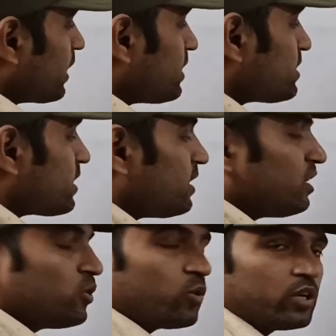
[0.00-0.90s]
Inside
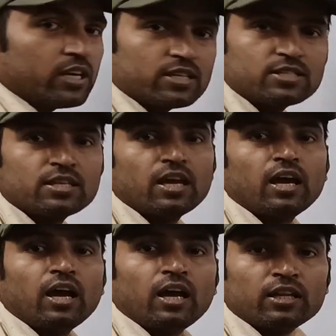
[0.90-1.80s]
the nucleus,
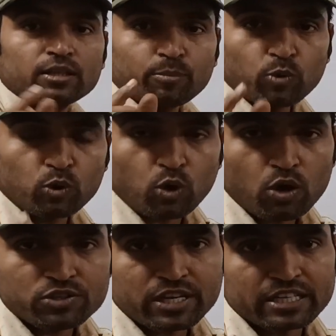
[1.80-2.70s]
the
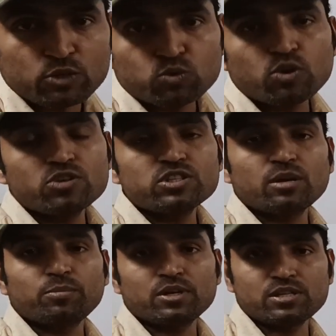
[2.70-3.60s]
protons and neutrons
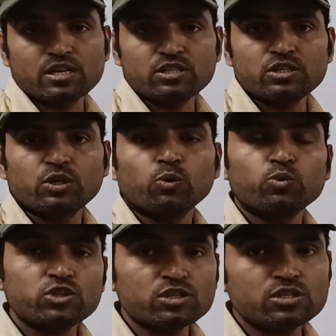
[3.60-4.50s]
are present,
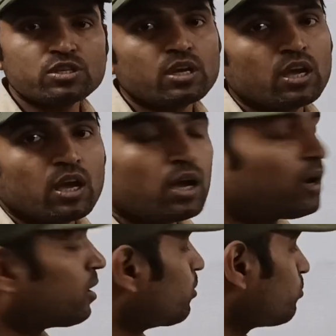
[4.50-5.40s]
which is
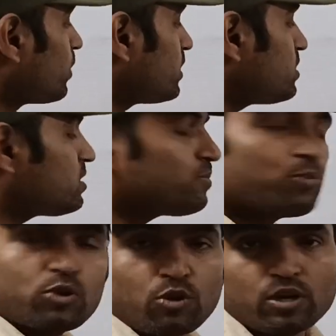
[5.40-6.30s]
one is
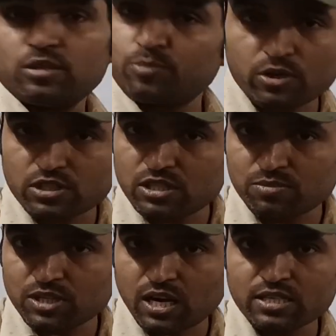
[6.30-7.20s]
proton is
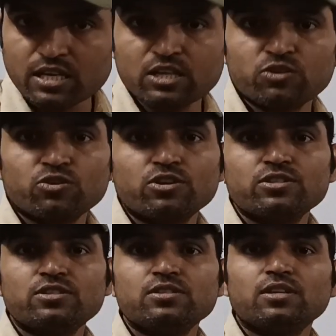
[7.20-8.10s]
positive charge and
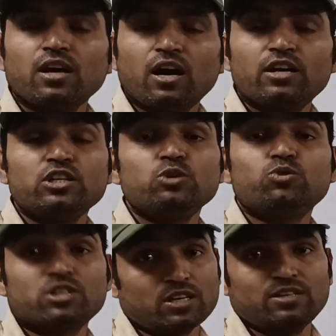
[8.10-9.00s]
neutrons are
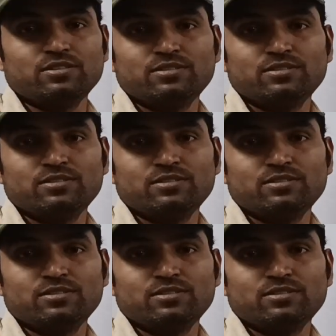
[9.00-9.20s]
neutral.